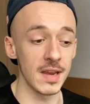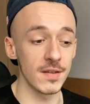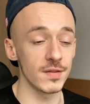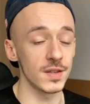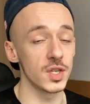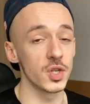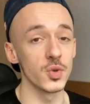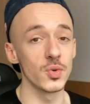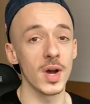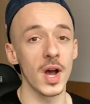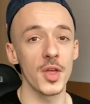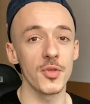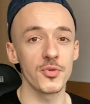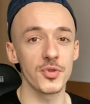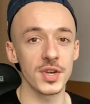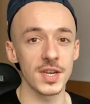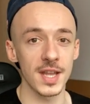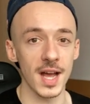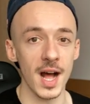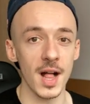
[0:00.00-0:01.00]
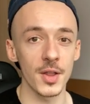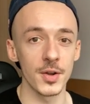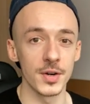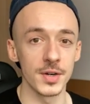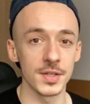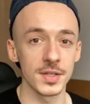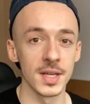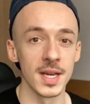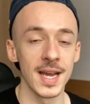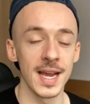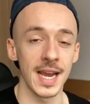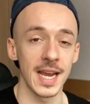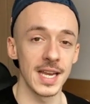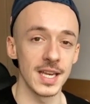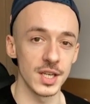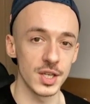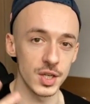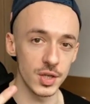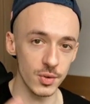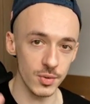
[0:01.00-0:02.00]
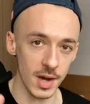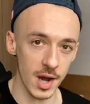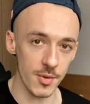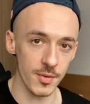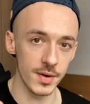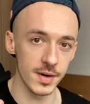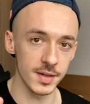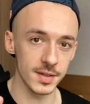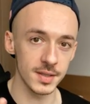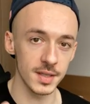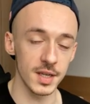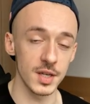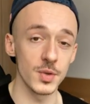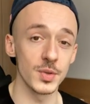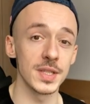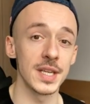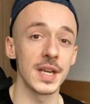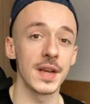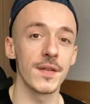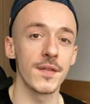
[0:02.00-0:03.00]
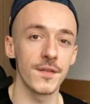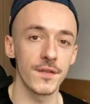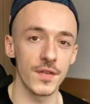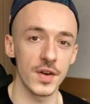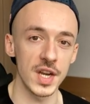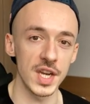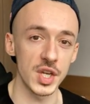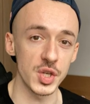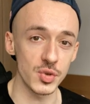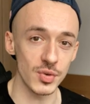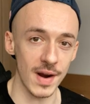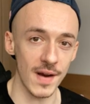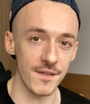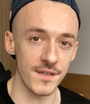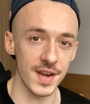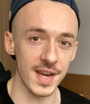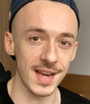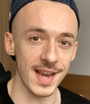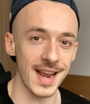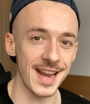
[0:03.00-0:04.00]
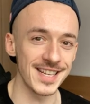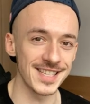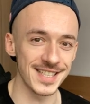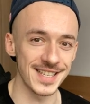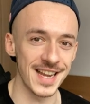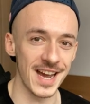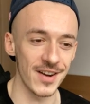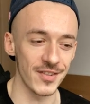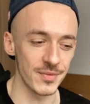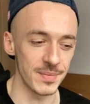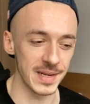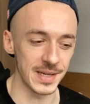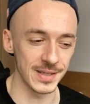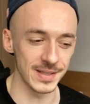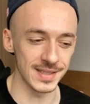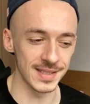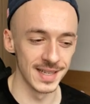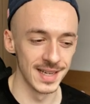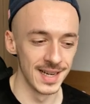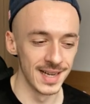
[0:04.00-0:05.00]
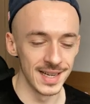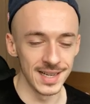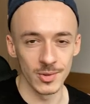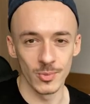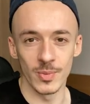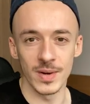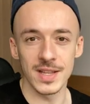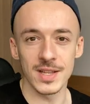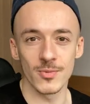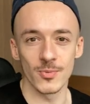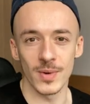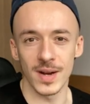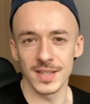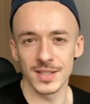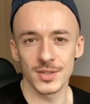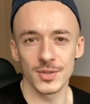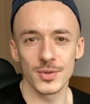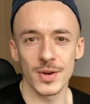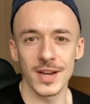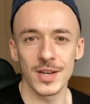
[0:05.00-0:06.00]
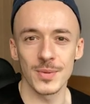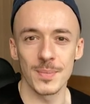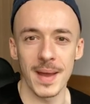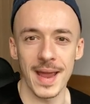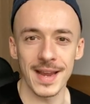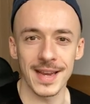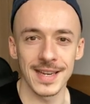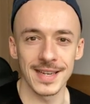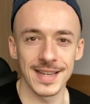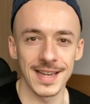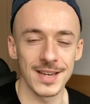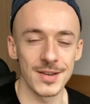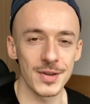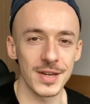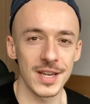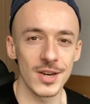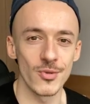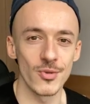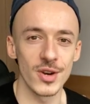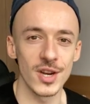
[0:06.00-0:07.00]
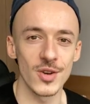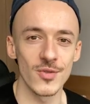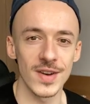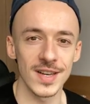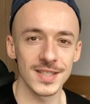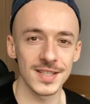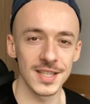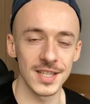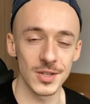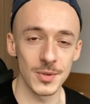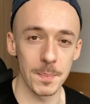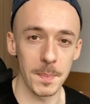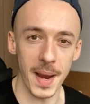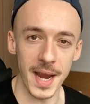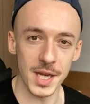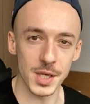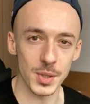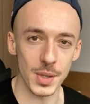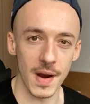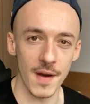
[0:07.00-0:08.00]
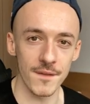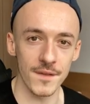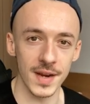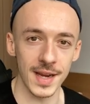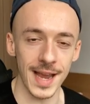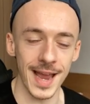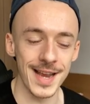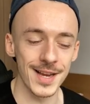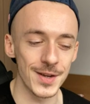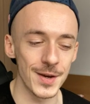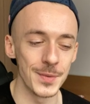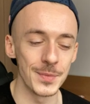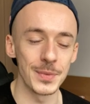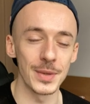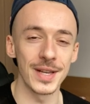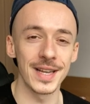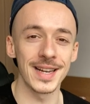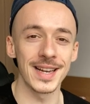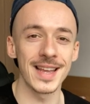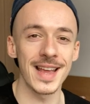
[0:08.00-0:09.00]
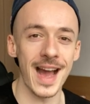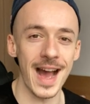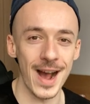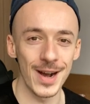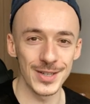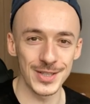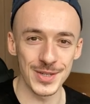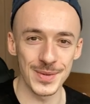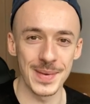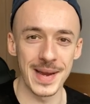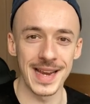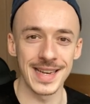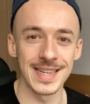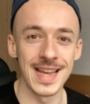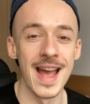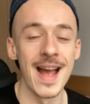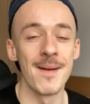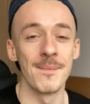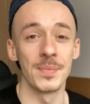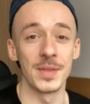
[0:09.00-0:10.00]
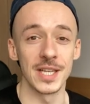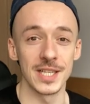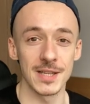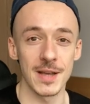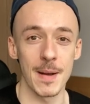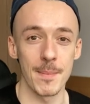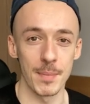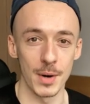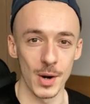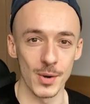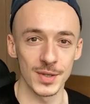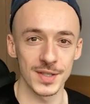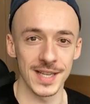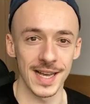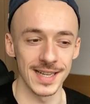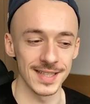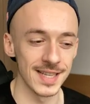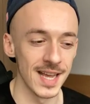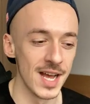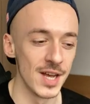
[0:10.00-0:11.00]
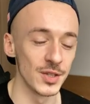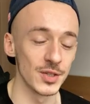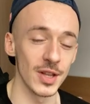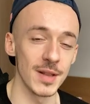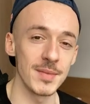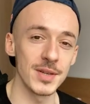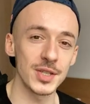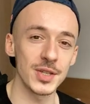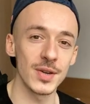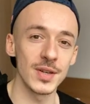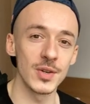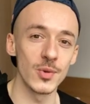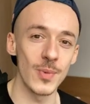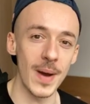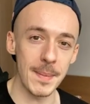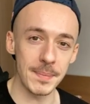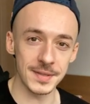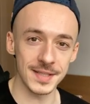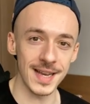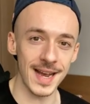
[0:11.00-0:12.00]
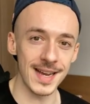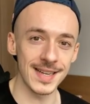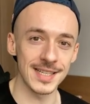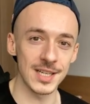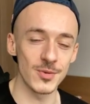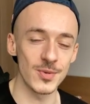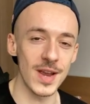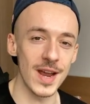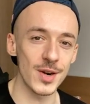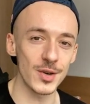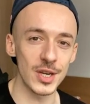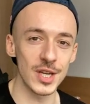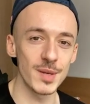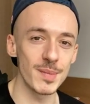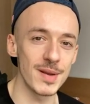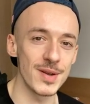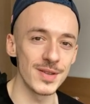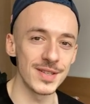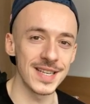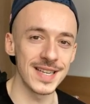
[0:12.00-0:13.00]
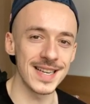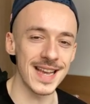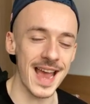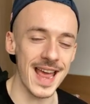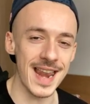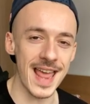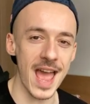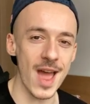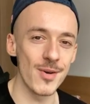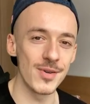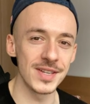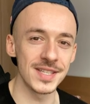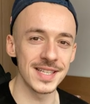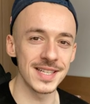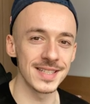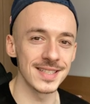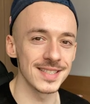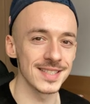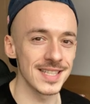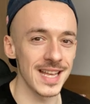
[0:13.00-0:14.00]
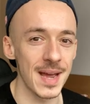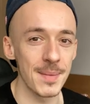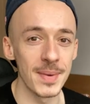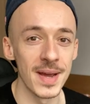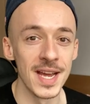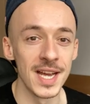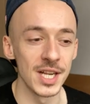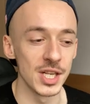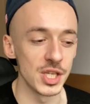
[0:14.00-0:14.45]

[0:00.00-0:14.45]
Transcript: if two hundred dollars in two hours using free traffic is enough, because When, once you're going to make it, then you can reinvest into paid traffic and completely automate this process. So let me show you the website that we are going to be using and every single step,